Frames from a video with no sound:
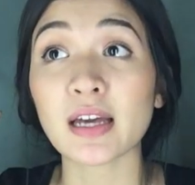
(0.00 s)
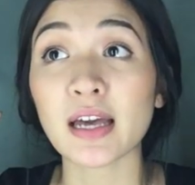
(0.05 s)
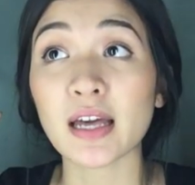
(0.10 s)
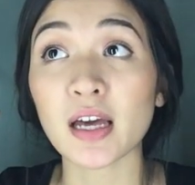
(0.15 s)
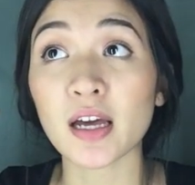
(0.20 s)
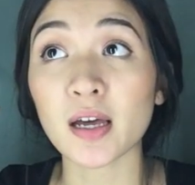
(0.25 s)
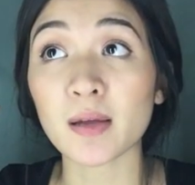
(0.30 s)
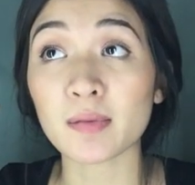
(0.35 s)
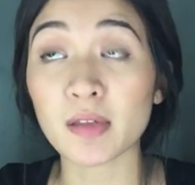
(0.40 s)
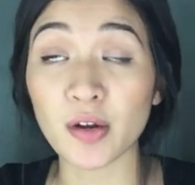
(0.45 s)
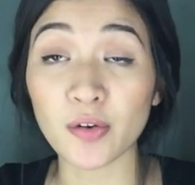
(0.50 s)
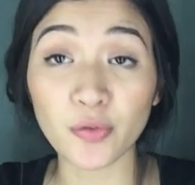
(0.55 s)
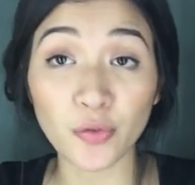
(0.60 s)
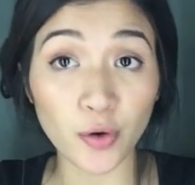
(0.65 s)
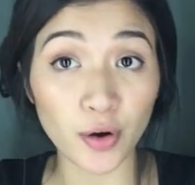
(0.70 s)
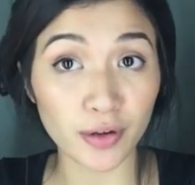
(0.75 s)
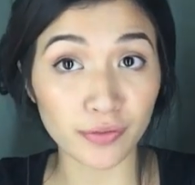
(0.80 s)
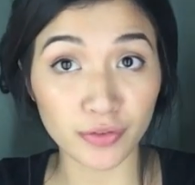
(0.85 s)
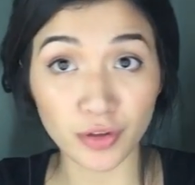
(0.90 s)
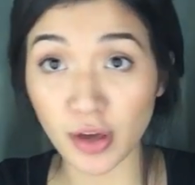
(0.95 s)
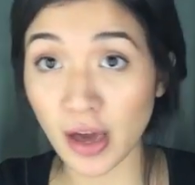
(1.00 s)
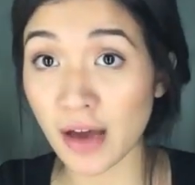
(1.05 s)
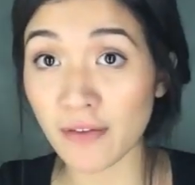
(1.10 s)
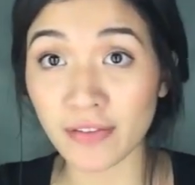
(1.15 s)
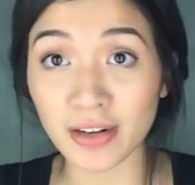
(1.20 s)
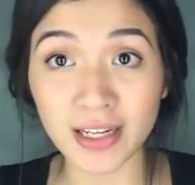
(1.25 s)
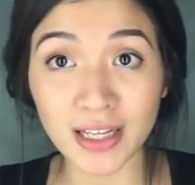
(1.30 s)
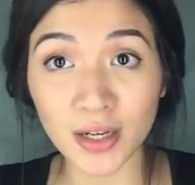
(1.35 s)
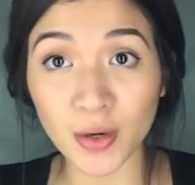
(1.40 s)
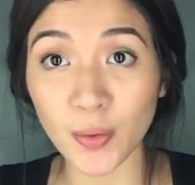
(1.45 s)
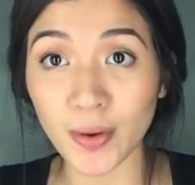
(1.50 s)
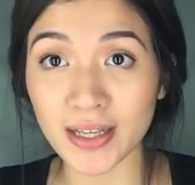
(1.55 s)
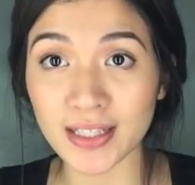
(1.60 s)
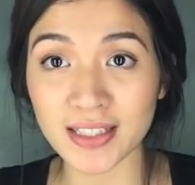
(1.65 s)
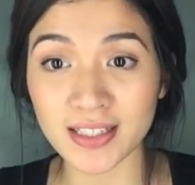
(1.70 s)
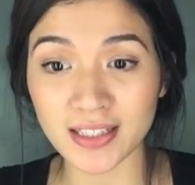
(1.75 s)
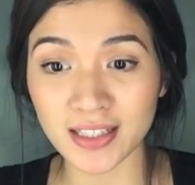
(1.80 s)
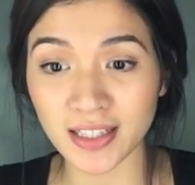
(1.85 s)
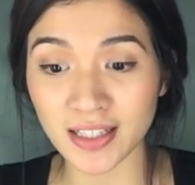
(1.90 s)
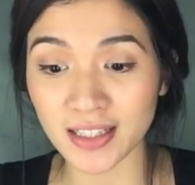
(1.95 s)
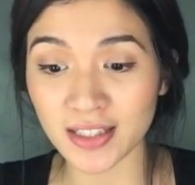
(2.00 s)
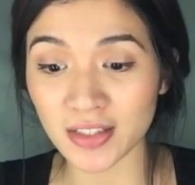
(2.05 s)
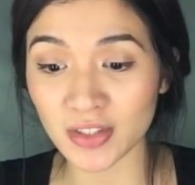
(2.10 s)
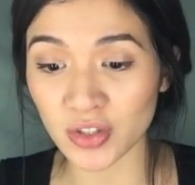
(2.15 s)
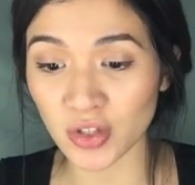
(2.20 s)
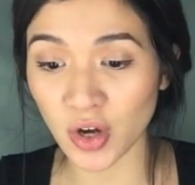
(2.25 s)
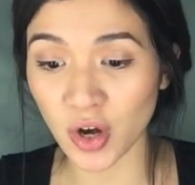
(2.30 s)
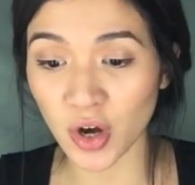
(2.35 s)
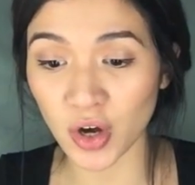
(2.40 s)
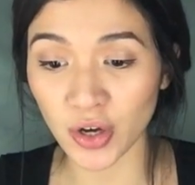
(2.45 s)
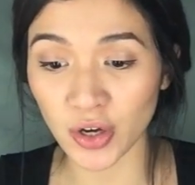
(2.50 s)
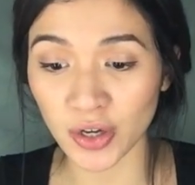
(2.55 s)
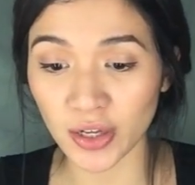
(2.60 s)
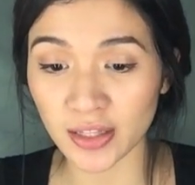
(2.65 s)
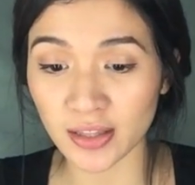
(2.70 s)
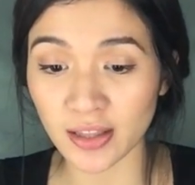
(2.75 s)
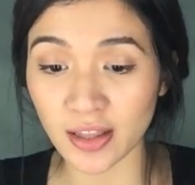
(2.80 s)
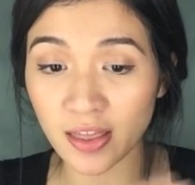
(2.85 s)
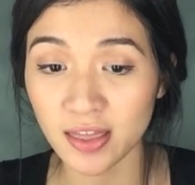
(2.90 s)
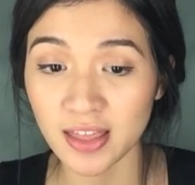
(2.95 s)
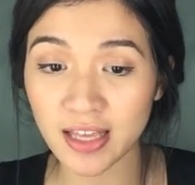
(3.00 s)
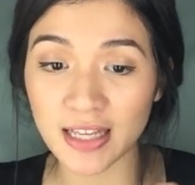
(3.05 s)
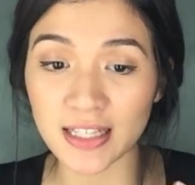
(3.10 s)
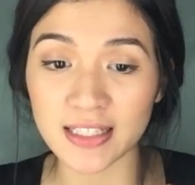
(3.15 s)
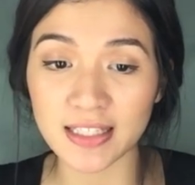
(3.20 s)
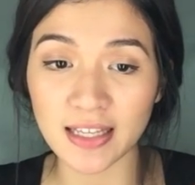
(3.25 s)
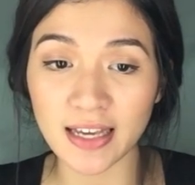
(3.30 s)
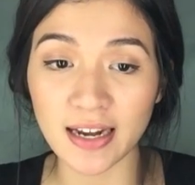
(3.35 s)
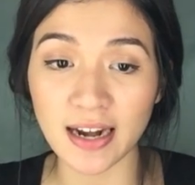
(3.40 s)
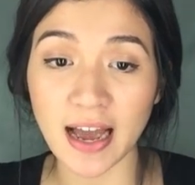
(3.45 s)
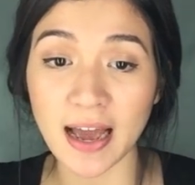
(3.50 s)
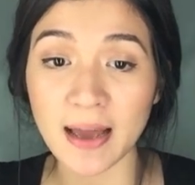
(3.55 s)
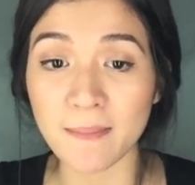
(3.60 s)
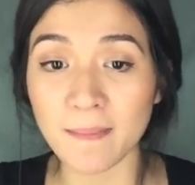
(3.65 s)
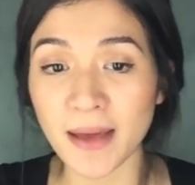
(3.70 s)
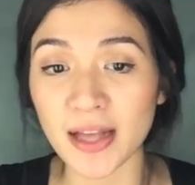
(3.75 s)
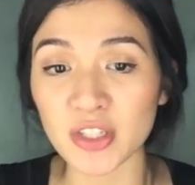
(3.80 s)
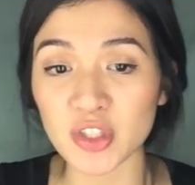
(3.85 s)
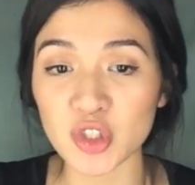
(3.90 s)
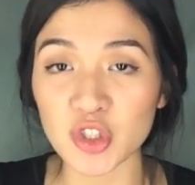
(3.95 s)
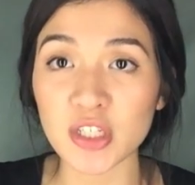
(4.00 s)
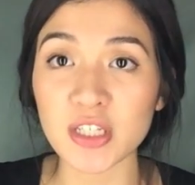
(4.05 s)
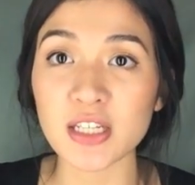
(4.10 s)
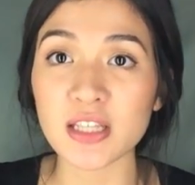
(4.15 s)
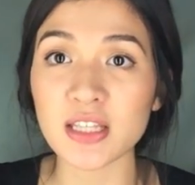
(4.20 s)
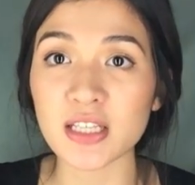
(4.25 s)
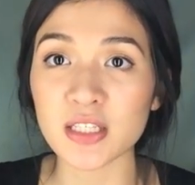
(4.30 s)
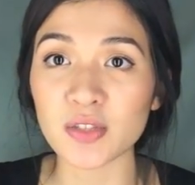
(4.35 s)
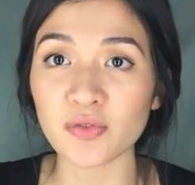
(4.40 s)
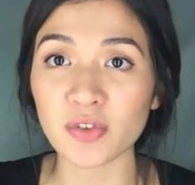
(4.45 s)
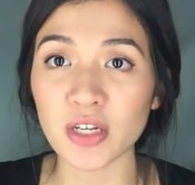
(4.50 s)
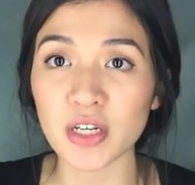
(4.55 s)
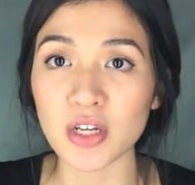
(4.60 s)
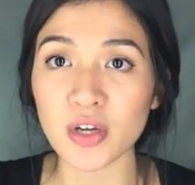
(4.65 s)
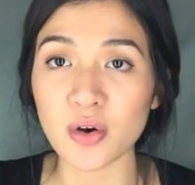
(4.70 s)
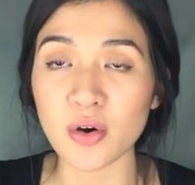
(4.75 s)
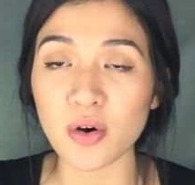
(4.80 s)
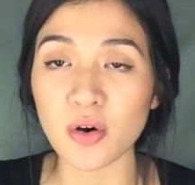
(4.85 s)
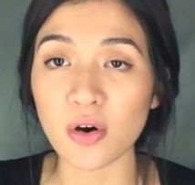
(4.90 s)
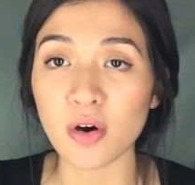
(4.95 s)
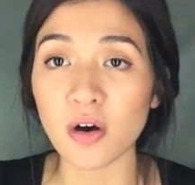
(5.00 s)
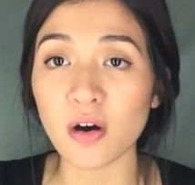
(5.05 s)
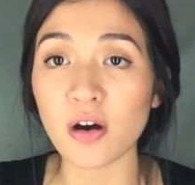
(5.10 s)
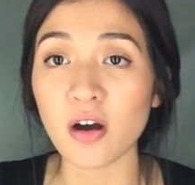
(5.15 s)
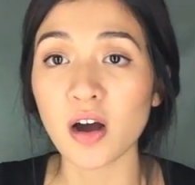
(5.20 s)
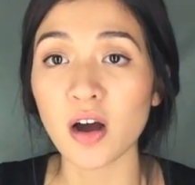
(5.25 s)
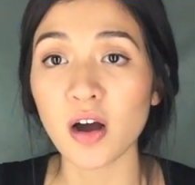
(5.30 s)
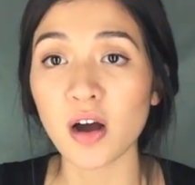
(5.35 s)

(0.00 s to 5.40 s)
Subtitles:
Therefore, if you have any questions on the things that I mentioned in this video,